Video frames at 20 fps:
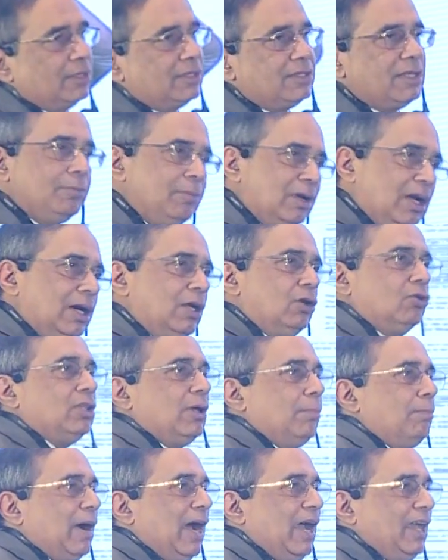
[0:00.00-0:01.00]
Similarly, on
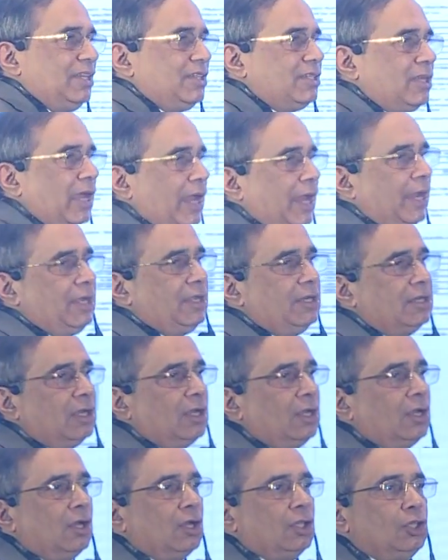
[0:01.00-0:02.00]
the buy side,
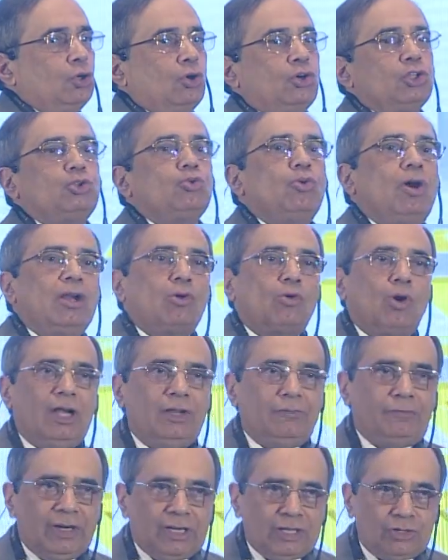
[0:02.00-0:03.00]
those who are
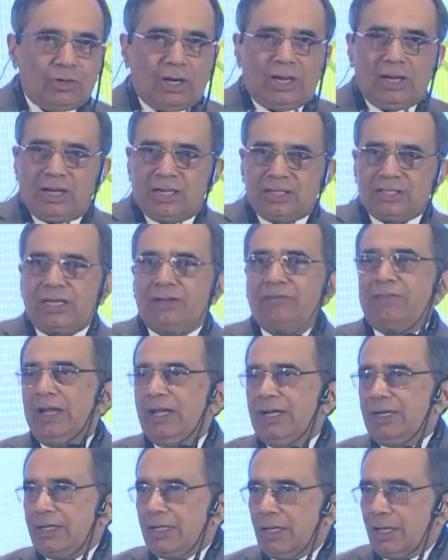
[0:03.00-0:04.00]
qualified jewelers and
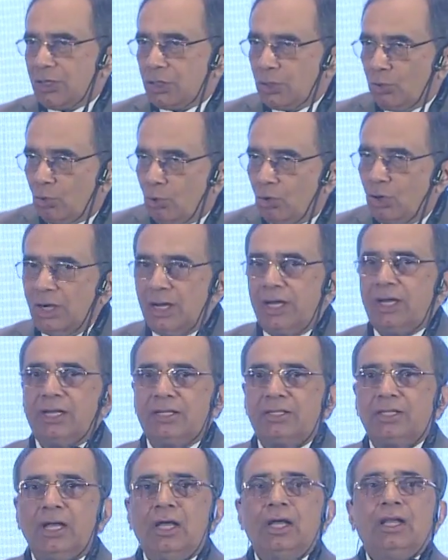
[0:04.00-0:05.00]
valid TRQ
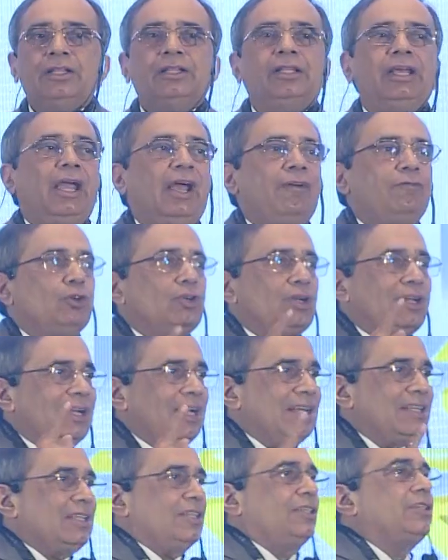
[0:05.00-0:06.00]
holders, they have to
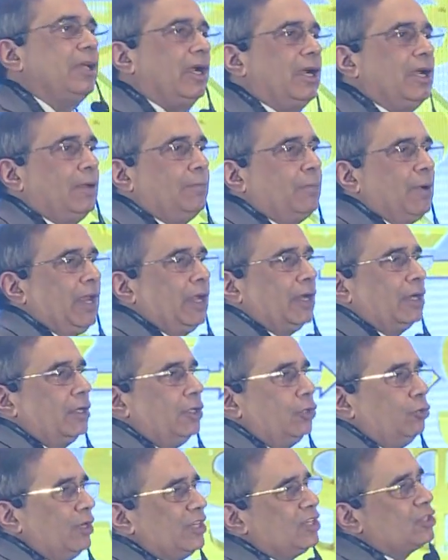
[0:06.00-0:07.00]
necessarily bring
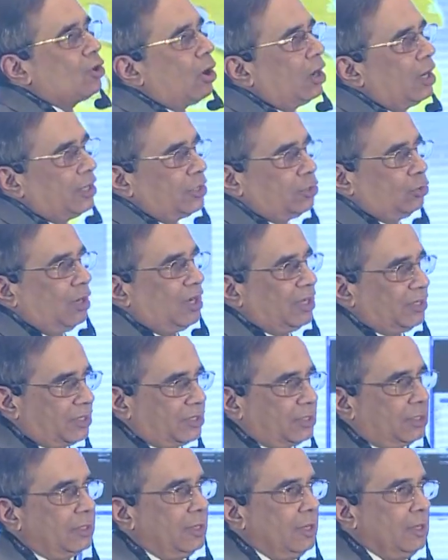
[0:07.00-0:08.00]
US dollar to
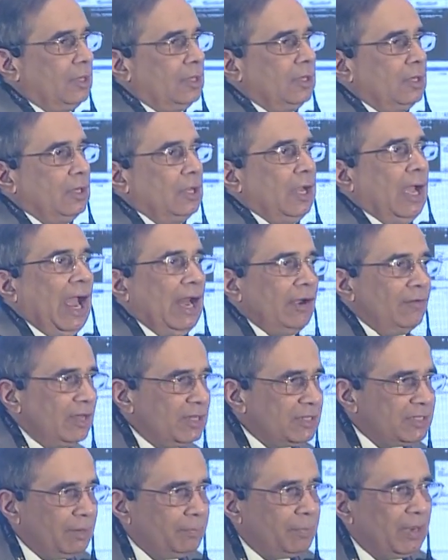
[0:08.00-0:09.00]
us. And
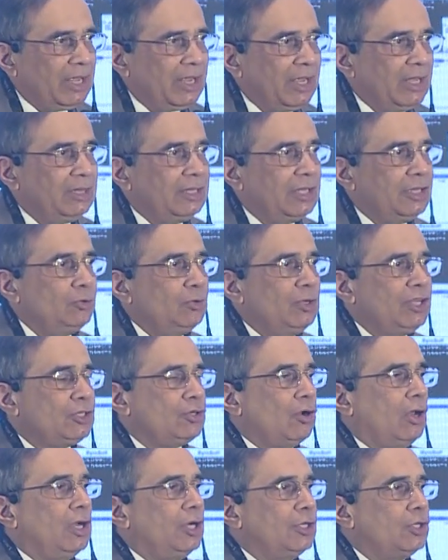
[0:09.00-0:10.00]
once they bring in the US
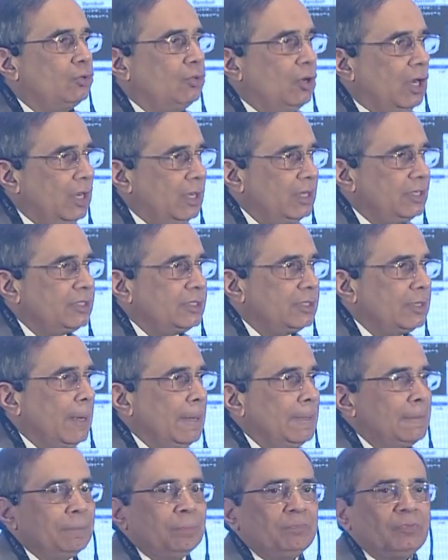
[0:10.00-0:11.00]
dollar to us,
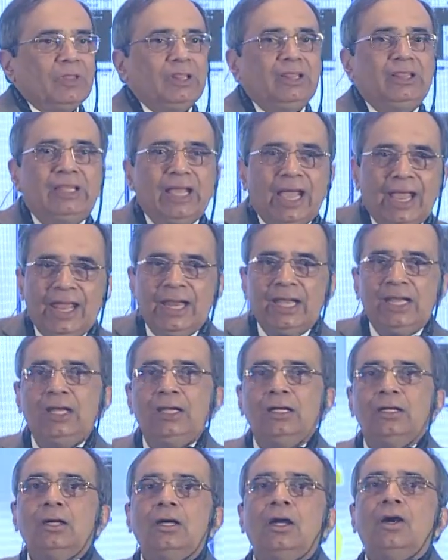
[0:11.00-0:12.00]

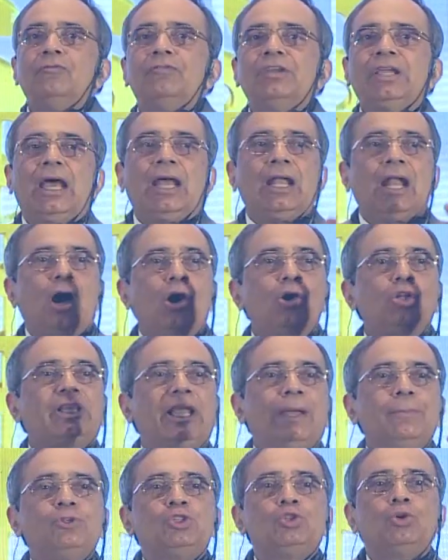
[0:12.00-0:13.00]
then we allow
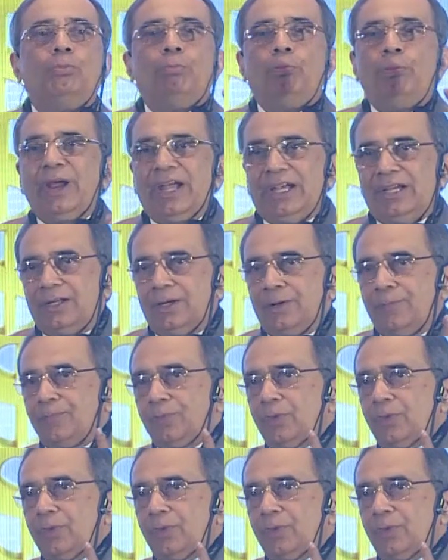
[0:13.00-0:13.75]
them to bid.